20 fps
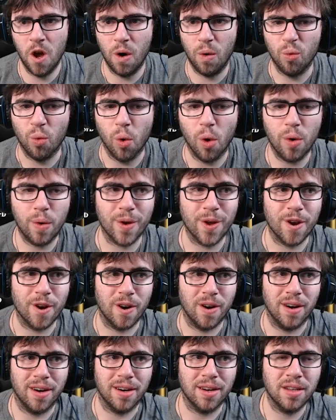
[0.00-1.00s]

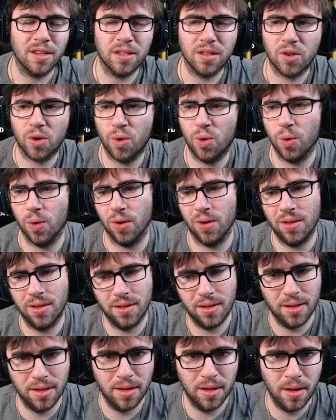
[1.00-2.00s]
Warrior. Cool.
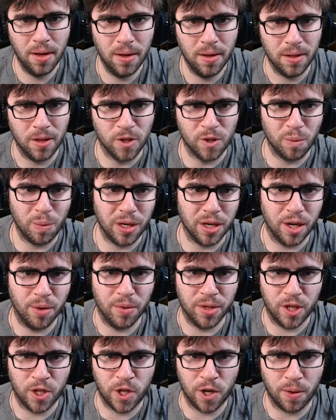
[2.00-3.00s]
This will be a good
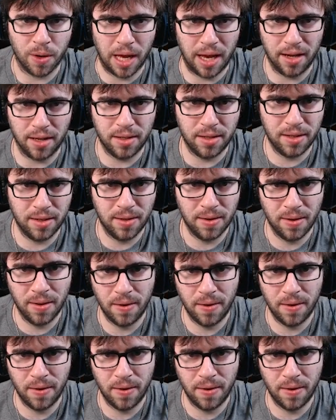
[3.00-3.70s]
one to showcase.